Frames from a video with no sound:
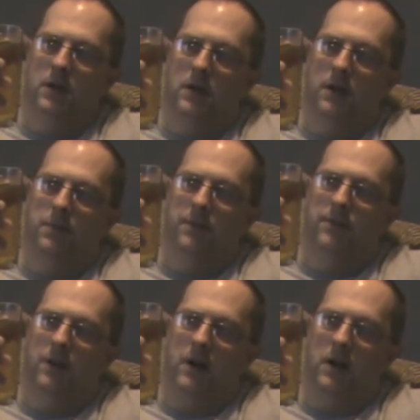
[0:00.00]
cup
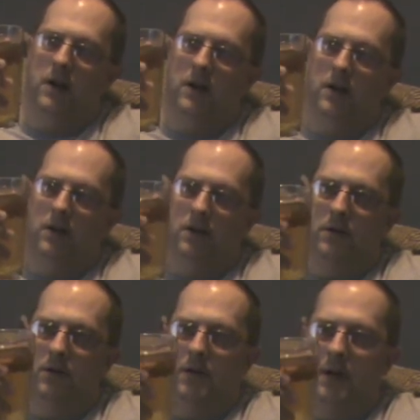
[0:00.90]
of
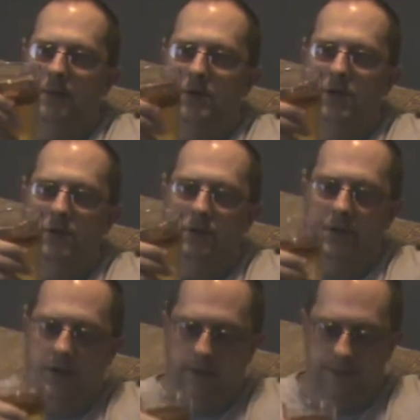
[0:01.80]
apple juice.